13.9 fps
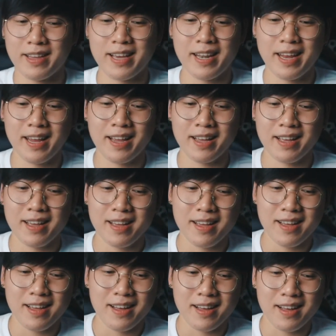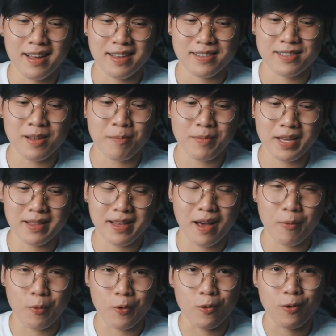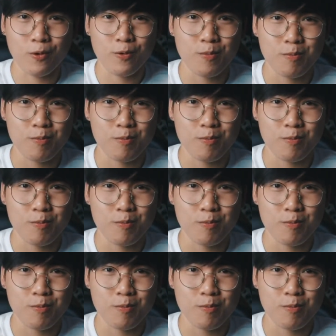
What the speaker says: getting something that will